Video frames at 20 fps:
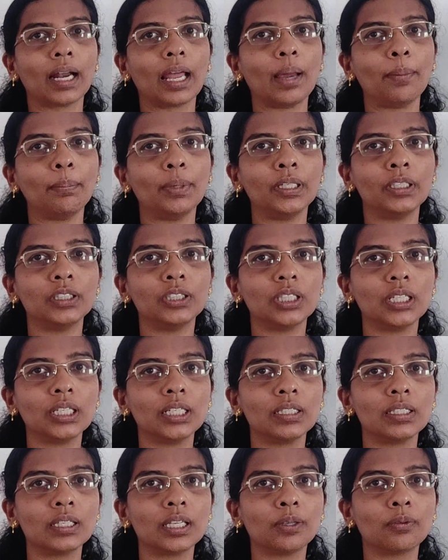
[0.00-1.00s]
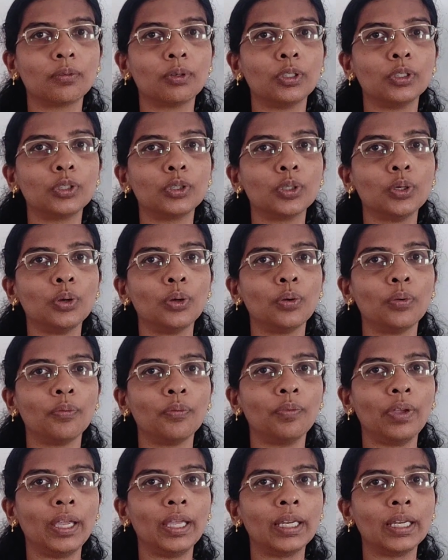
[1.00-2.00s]
Grammar G is equal to
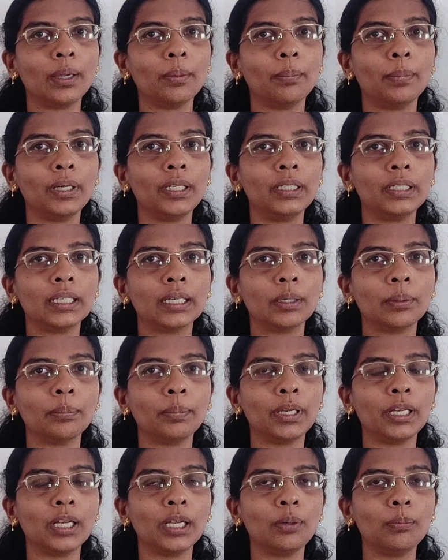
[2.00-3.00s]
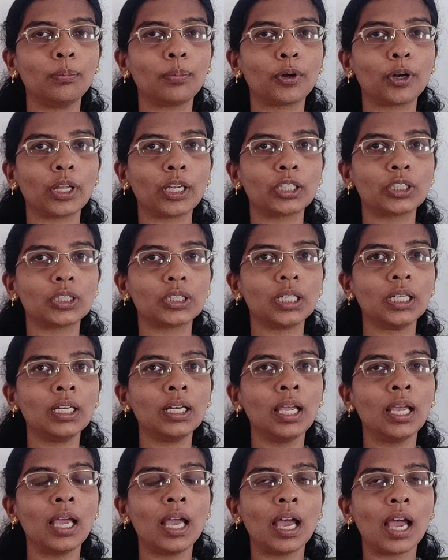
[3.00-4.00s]
variable, terminal, production,
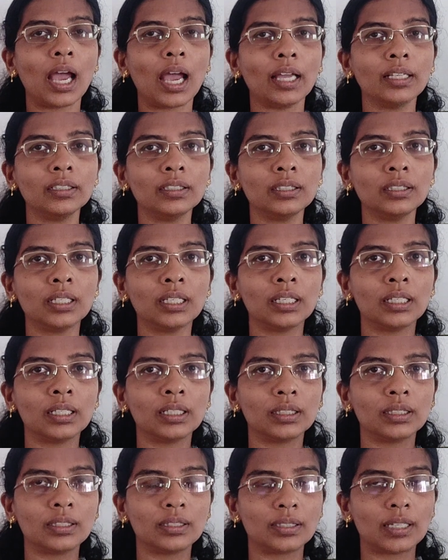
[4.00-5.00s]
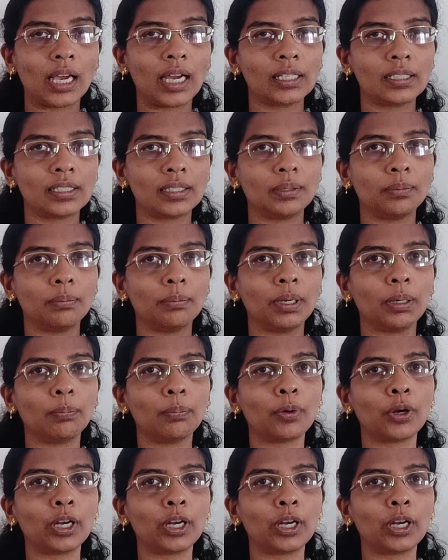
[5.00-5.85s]
and start symbol.